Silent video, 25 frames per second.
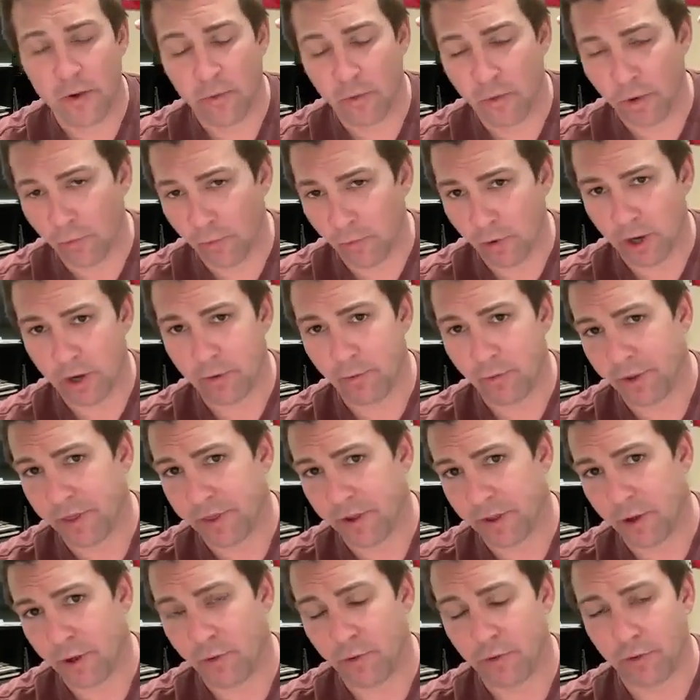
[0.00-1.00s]
We're working with
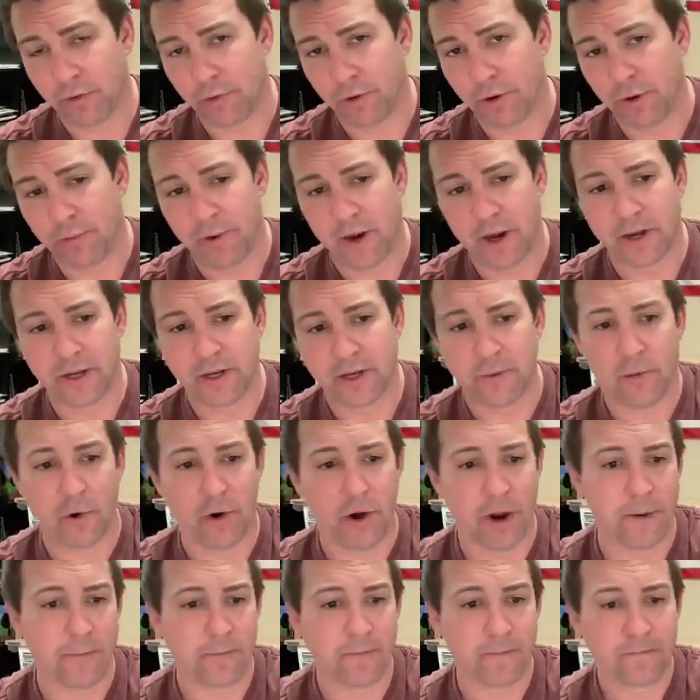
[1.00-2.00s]
a local group out of Des
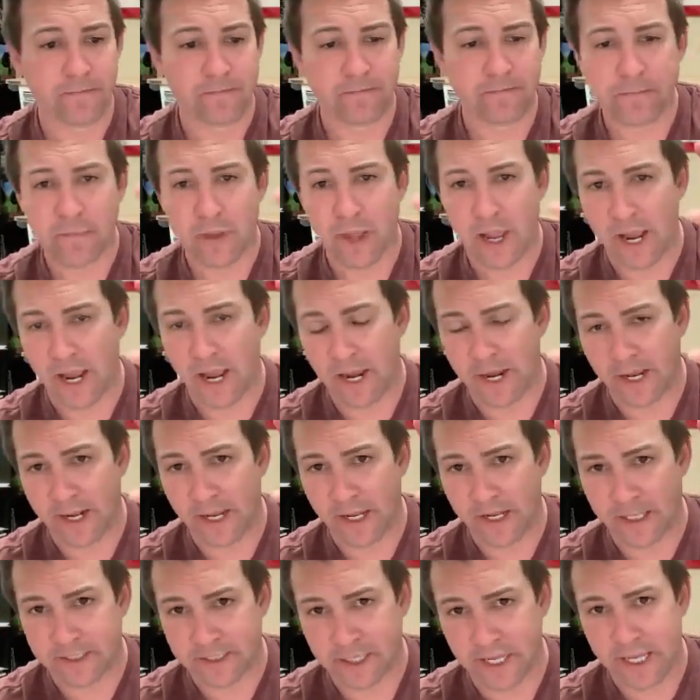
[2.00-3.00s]
Moines, and
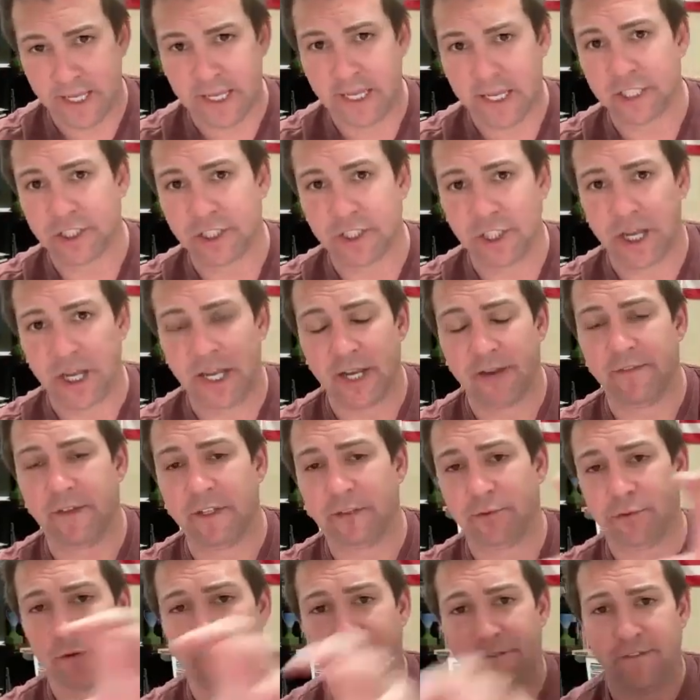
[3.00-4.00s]
it's each
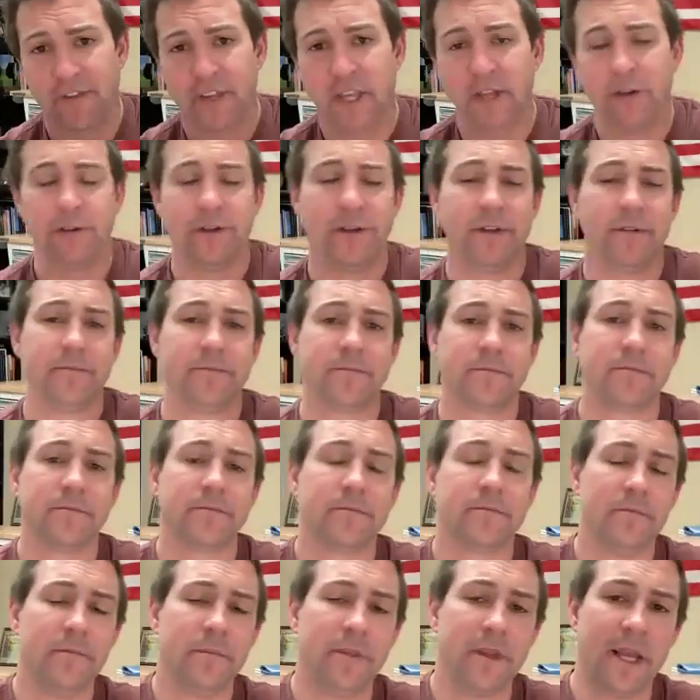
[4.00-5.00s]
individual field.
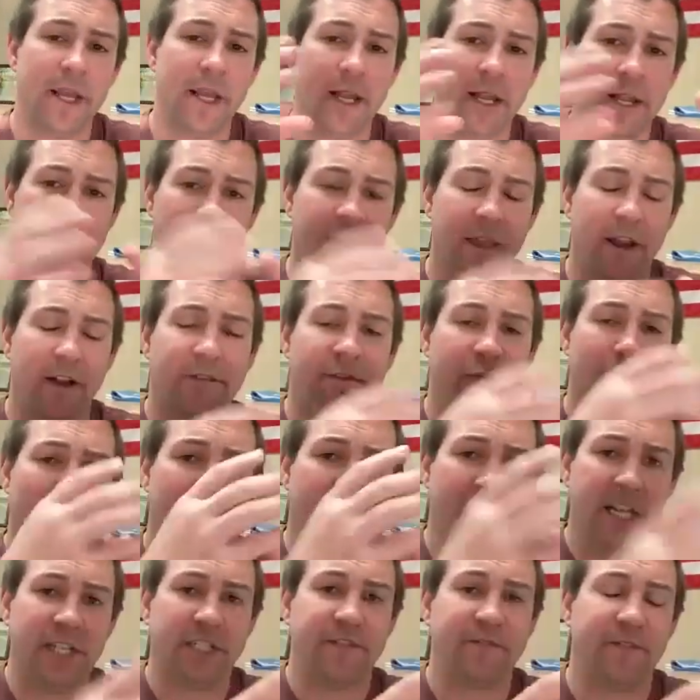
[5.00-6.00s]
And
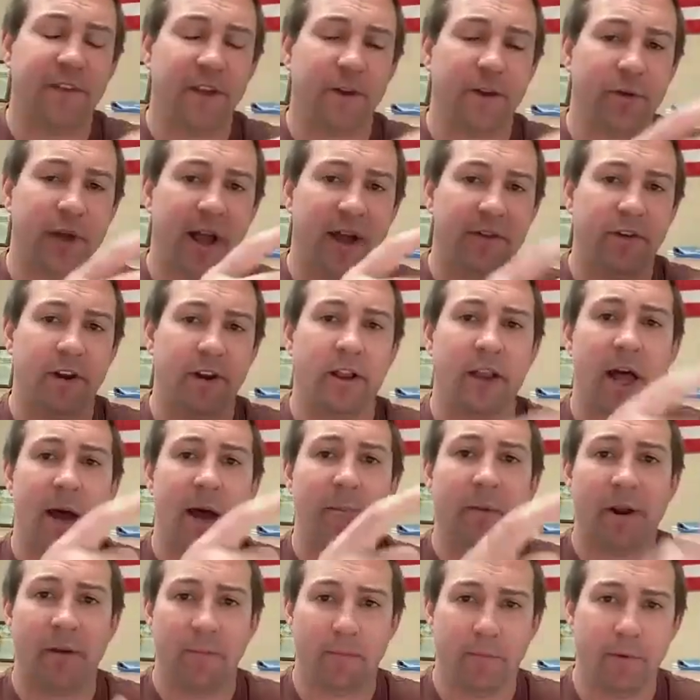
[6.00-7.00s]
therefore, each field will have an
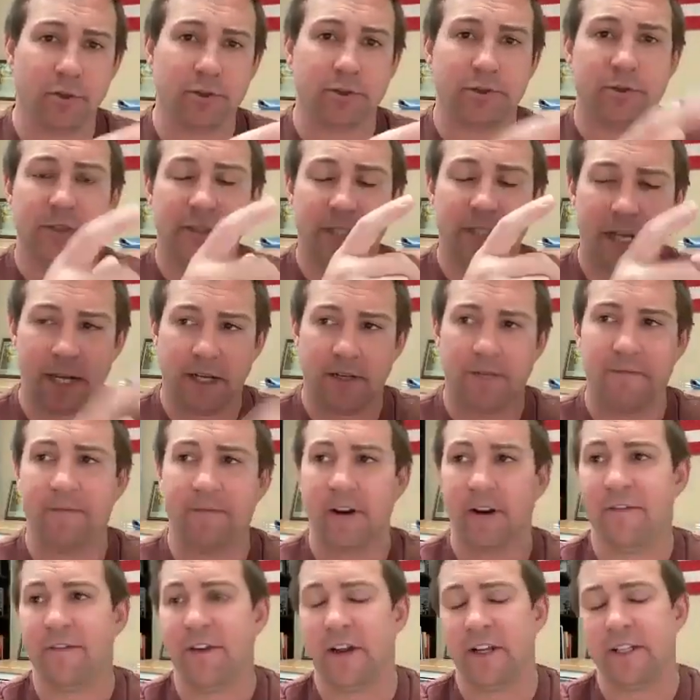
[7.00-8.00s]
allotment of bushels and a
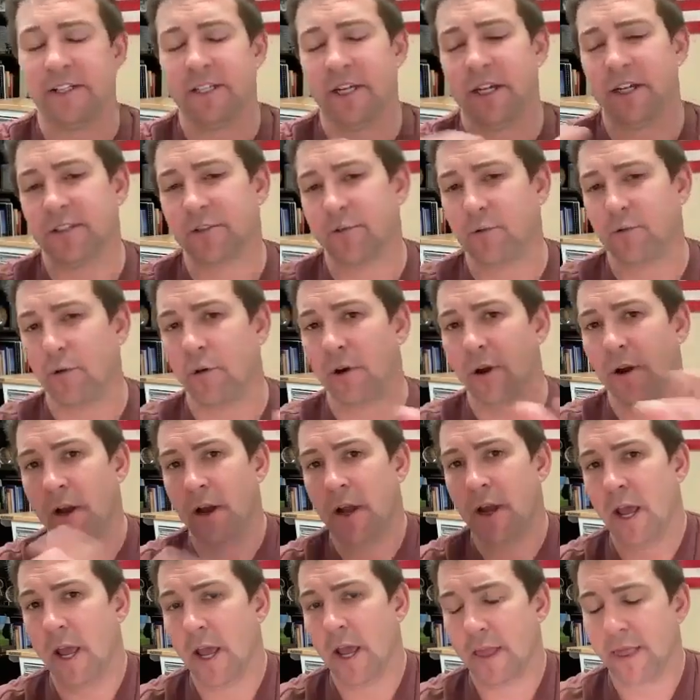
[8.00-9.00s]
verified CI score.
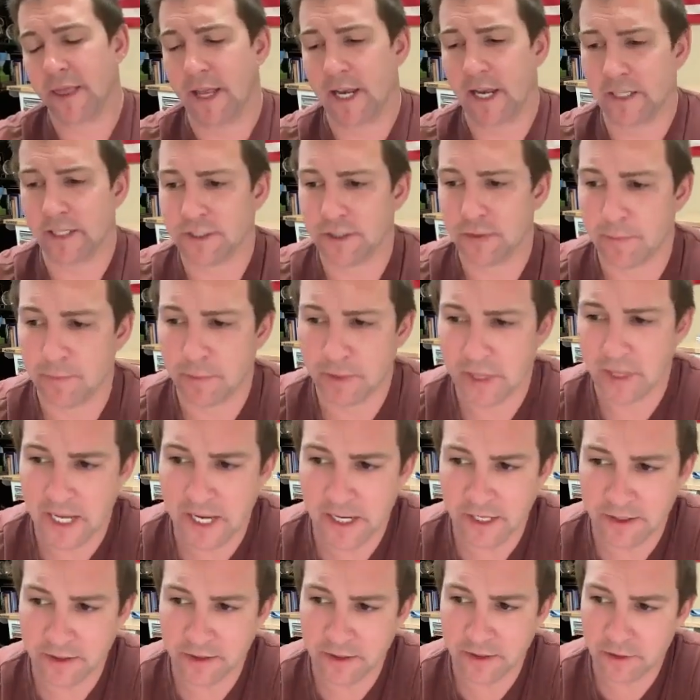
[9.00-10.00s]
Then as you
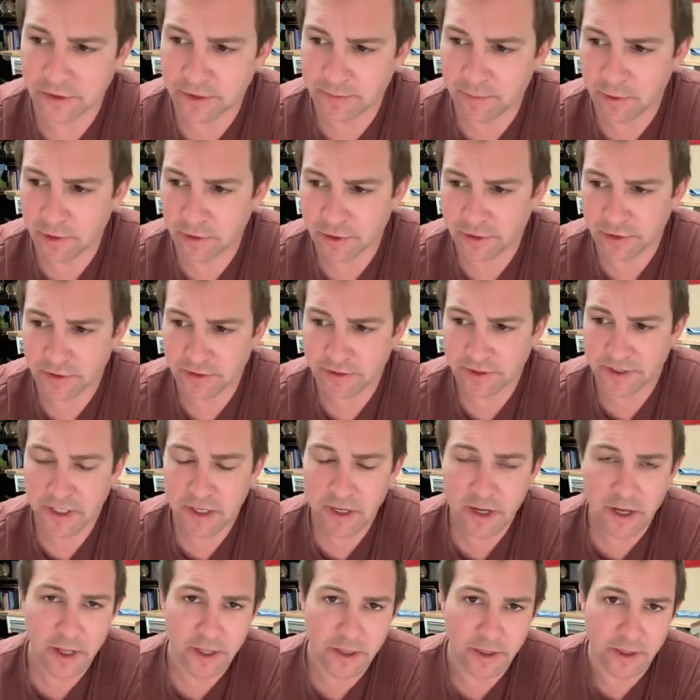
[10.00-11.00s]
blend those bushels,
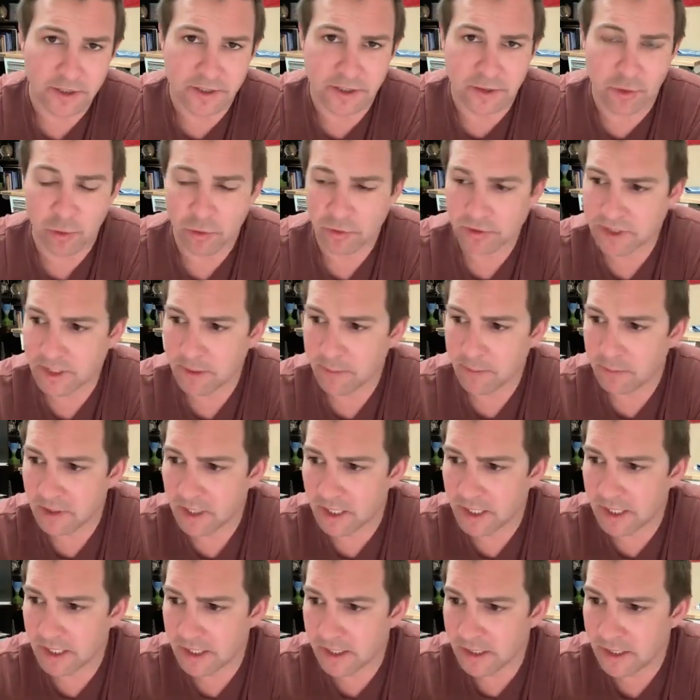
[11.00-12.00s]
the scores get
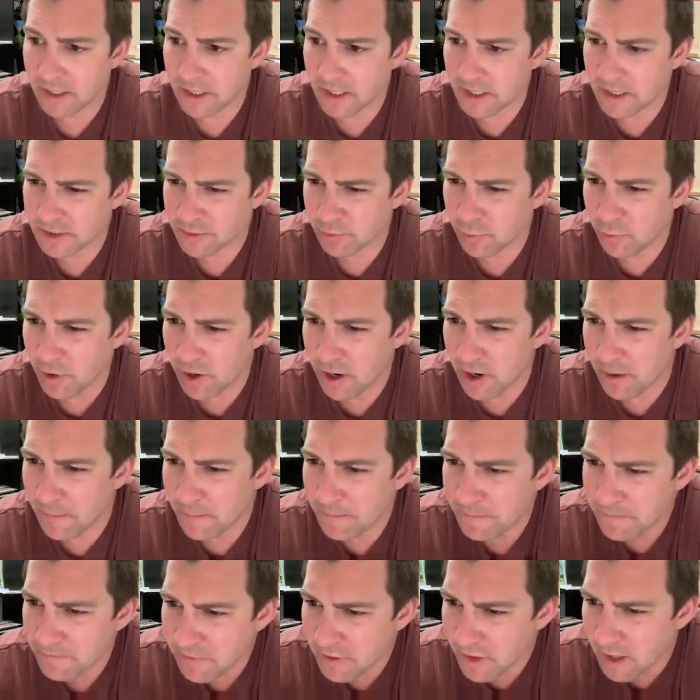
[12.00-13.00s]
blended as well.